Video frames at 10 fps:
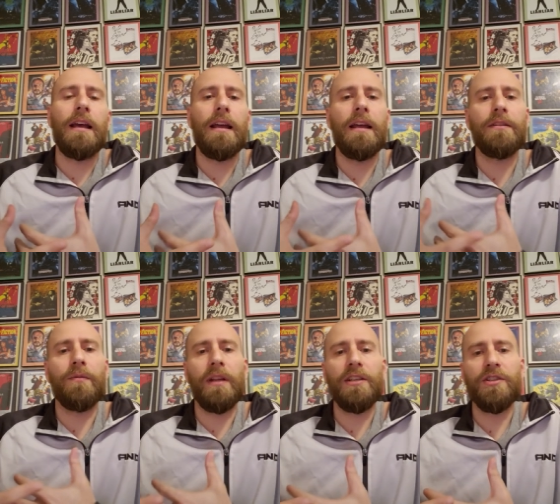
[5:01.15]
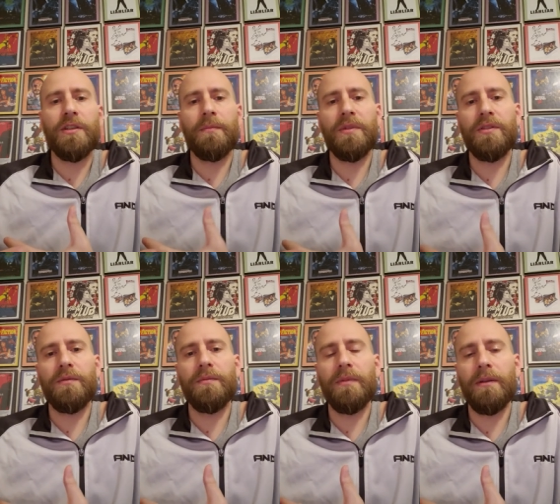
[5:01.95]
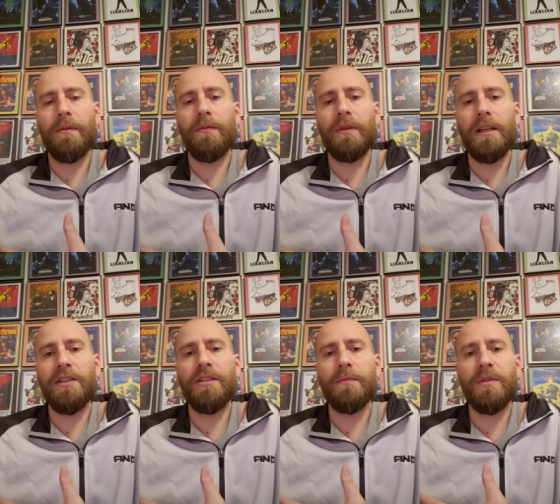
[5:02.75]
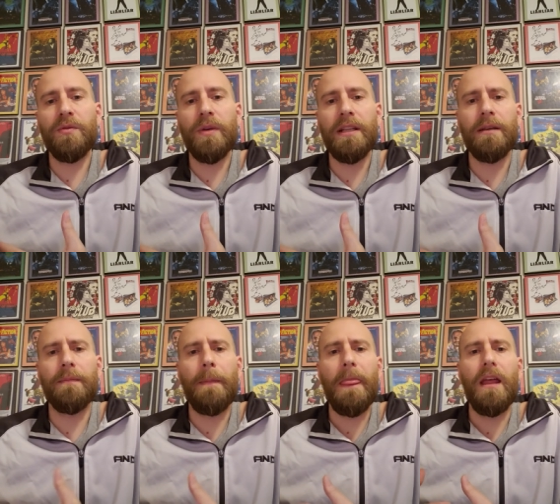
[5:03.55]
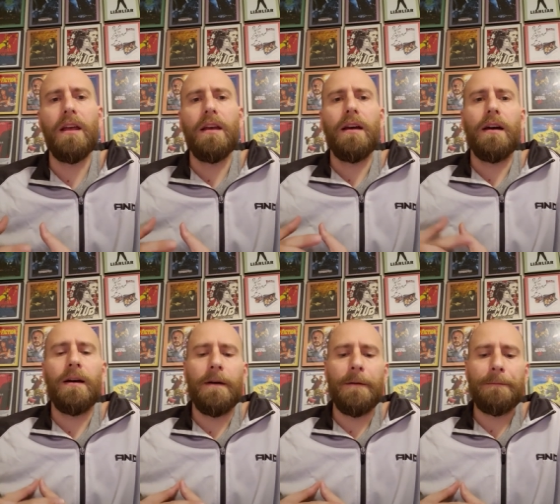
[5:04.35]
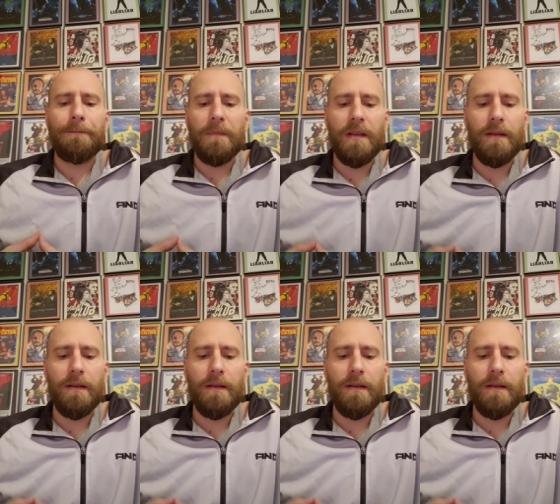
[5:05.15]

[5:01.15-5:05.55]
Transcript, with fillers: and, and the relationship relationship between them. Um,